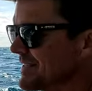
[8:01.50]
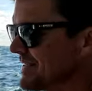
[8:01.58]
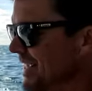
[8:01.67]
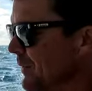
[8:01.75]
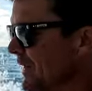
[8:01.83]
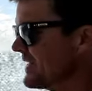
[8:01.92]
to
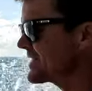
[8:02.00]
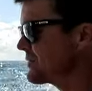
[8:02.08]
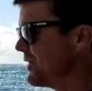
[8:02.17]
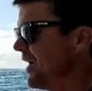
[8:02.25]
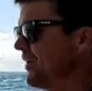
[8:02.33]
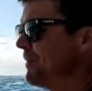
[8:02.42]
southeast
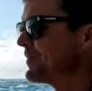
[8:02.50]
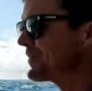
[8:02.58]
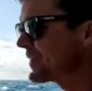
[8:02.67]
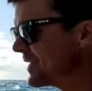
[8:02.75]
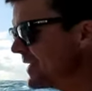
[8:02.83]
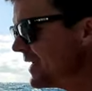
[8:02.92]
swell.
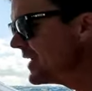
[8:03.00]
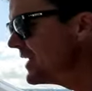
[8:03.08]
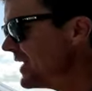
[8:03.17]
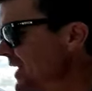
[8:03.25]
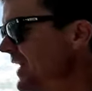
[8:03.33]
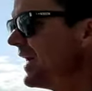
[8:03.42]

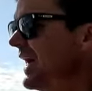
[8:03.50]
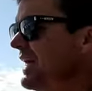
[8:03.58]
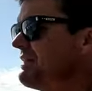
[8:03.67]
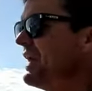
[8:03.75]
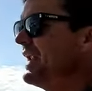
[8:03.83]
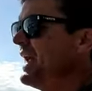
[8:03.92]
And
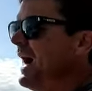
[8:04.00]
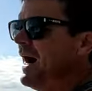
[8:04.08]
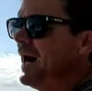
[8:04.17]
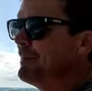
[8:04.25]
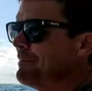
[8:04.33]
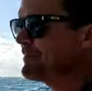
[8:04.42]
then
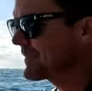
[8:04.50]
um,